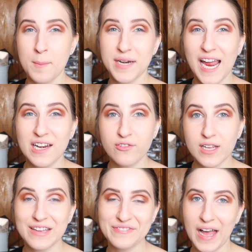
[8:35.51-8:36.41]
but I didn't
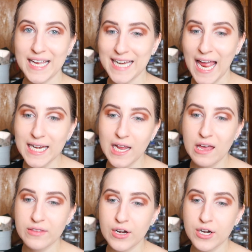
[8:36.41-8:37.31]
really find any
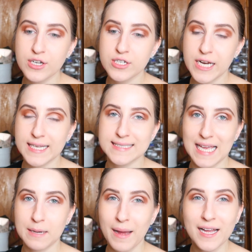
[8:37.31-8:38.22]
other shades
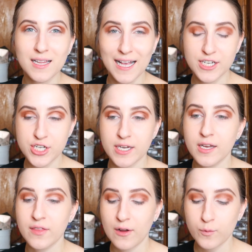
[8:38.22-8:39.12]
in my
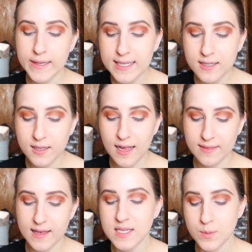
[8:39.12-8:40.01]
collection that really look
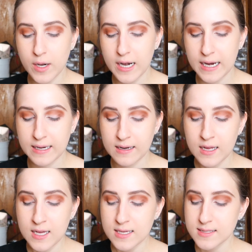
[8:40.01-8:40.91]
like this. We're in
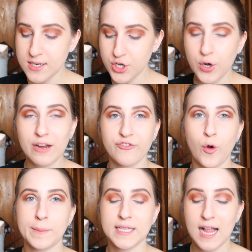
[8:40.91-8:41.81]
such a great
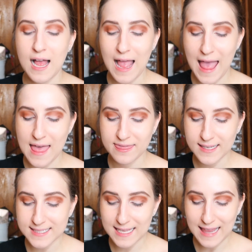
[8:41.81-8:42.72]
formula and
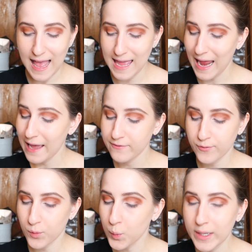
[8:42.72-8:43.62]
things like that, and
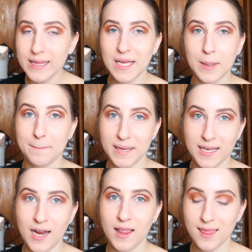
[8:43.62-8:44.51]
I've really
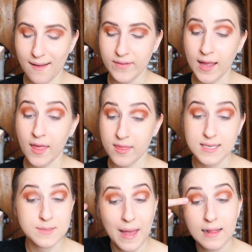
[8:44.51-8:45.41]
been loving
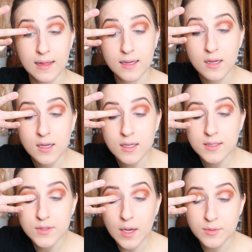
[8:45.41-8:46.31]
this palette.
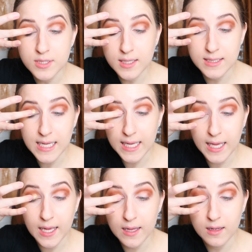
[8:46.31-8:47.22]
So I'm just going to
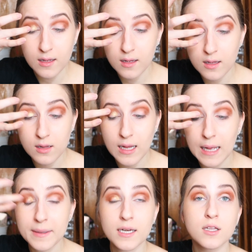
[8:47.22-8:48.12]
take it.
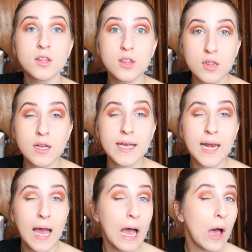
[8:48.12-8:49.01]
I mean, look
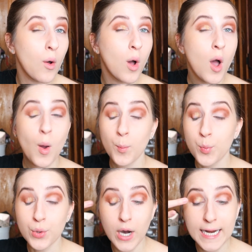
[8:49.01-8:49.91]
at how
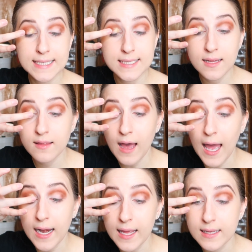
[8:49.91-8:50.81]
bright
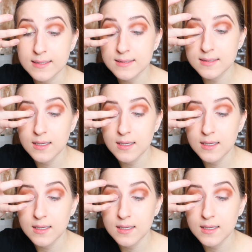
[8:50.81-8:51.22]
that is.